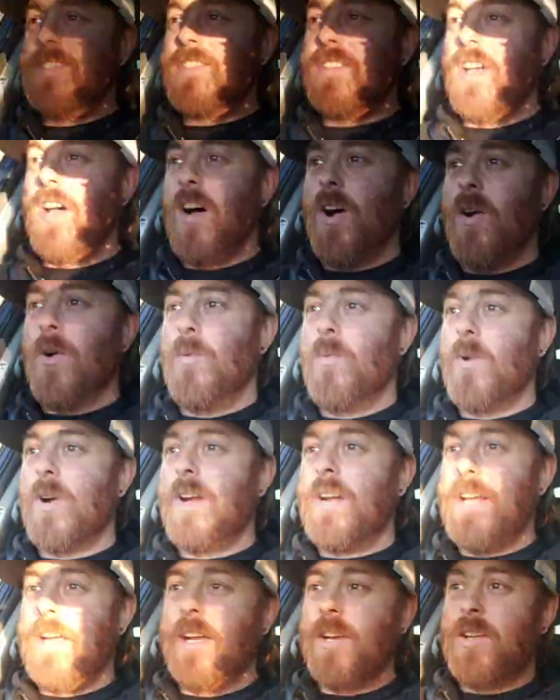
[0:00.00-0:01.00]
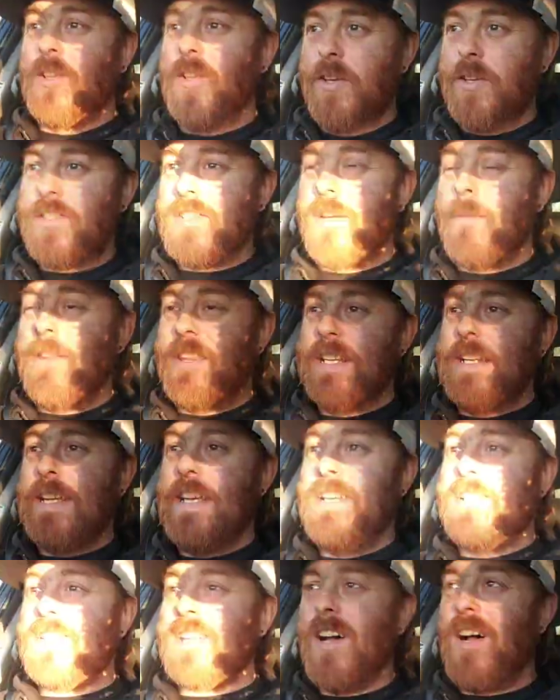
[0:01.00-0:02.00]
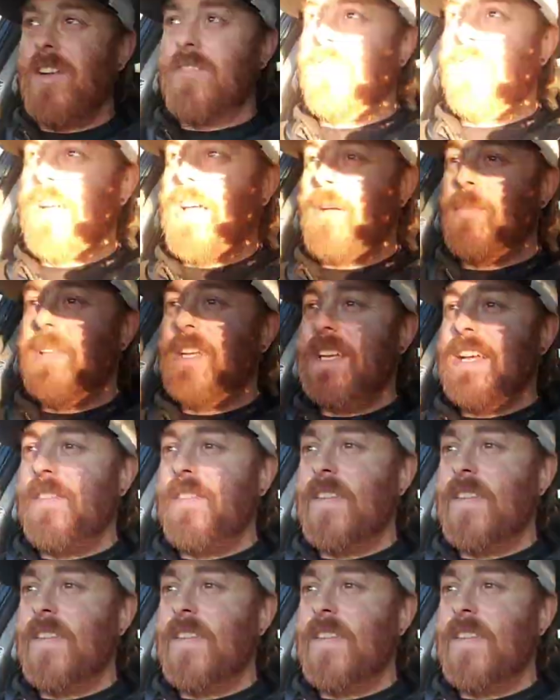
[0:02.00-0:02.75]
So we're going to include some of the Nissan family in